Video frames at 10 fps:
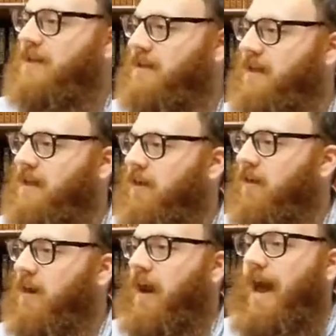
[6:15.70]
to hear.
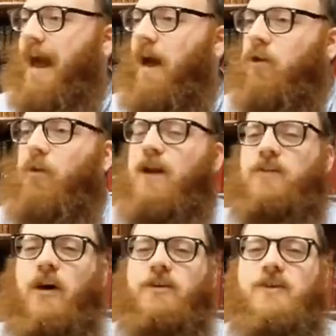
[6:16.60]
How do I
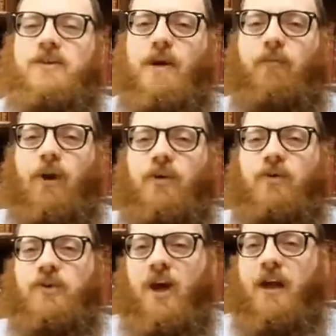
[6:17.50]
talk to someone
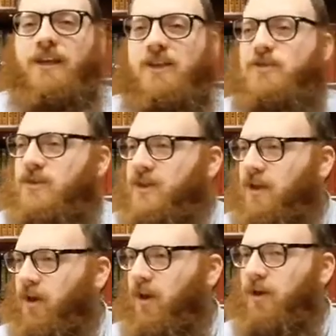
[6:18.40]
who's not interested
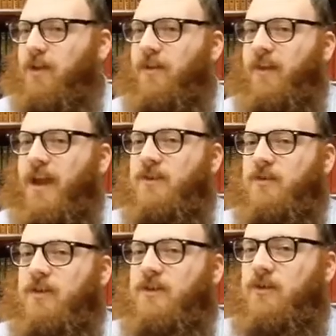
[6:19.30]
at all? And the
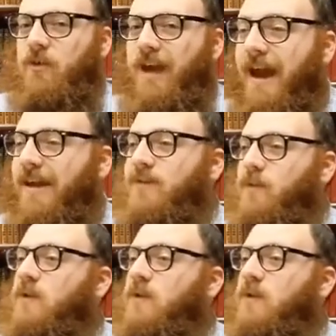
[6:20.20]
answer is you can't, which